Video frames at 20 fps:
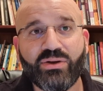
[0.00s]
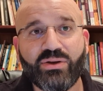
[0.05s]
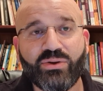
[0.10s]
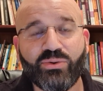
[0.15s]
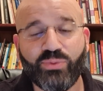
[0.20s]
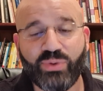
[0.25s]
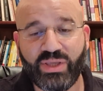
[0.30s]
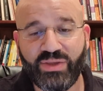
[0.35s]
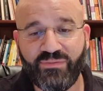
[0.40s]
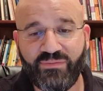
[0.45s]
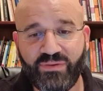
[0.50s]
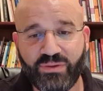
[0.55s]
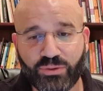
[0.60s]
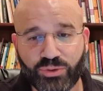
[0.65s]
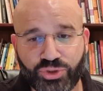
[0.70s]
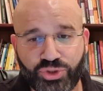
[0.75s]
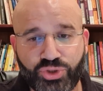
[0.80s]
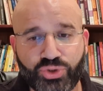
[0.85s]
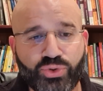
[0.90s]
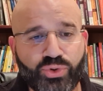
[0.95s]
we feel
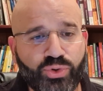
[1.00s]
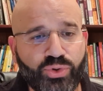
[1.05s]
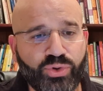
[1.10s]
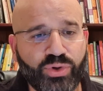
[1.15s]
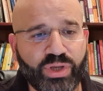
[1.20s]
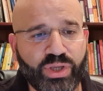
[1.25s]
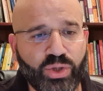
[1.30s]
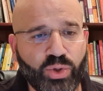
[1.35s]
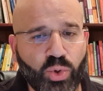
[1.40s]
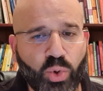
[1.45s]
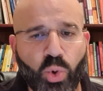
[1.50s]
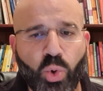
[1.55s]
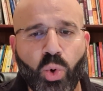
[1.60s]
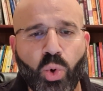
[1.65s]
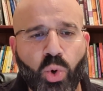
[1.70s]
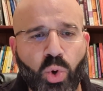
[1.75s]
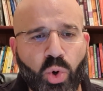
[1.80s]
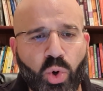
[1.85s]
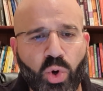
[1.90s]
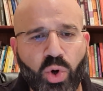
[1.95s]
joy,
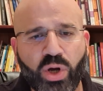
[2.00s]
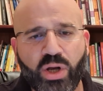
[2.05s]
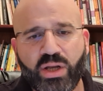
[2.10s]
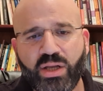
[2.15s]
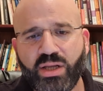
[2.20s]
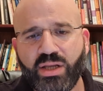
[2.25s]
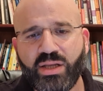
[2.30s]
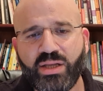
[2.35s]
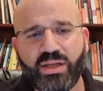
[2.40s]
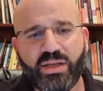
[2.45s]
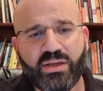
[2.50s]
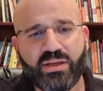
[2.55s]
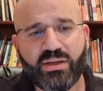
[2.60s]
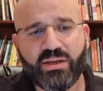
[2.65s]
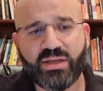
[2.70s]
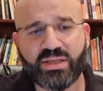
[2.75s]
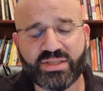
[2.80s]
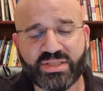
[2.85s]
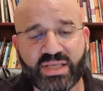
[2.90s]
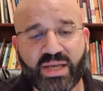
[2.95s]
awe,
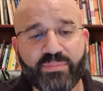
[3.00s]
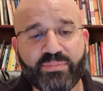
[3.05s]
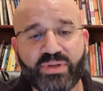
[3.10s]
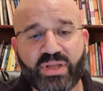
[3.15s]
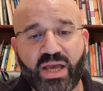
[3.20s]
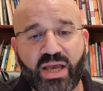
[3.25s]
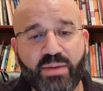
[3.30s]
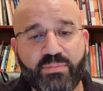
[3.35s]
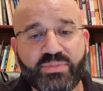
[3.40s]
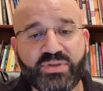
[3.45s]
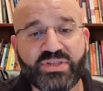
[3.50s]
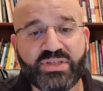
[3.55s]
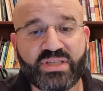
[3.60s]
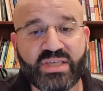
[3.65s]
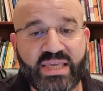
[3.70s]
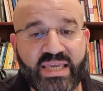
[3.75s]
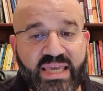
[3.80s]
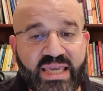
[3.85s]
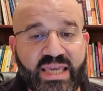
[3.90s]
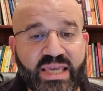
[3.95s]
and sometimes
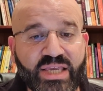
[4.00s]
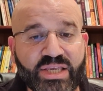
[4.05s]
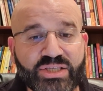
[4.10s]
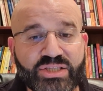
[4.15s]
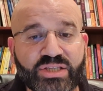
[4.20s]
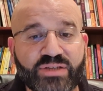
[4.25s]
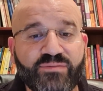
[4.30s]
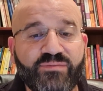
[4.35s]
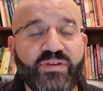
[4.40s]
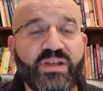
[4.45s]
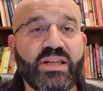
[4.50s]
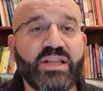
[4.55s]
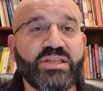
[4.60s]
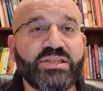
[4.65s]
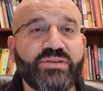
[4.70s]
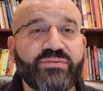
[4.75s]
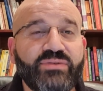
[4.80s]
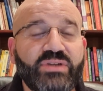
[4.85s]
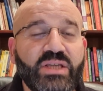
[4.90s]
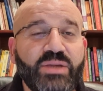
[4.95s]
tears and
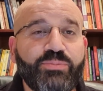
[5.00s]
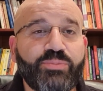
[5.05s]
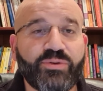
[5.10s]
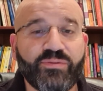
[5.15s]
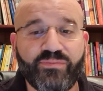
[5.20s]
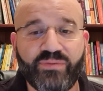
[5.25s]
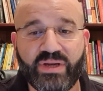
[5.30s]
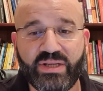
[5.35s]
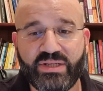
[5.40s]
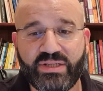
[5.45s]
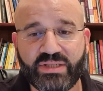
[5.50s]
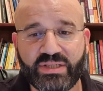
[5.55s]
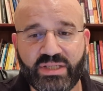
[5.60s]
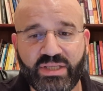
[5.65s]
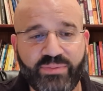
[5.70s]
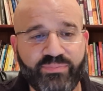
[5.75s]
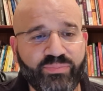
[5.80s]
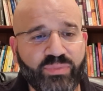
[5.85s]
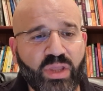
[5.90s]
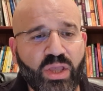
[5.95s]
feelings of deep
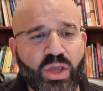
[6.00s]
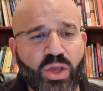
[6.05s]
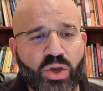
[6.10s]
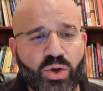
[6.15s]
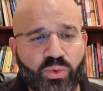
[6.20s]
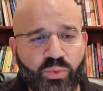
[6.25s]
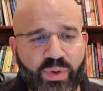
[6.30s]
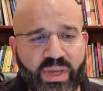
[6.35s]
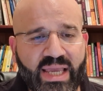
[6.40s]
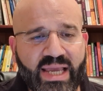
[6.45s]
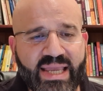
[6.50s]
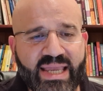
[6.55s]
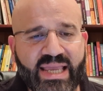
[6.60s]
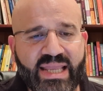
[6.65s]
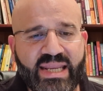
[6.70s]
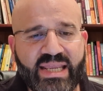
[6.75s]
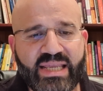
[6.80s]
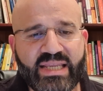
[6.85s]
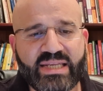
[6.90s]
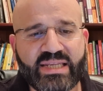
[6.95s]
profundity. We are
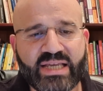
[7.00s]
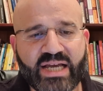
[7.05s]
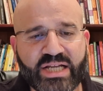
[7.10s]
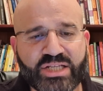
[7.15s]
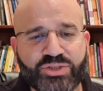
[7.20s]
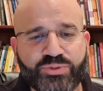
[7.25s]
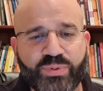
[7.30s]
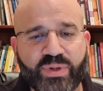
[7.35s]
getting in touch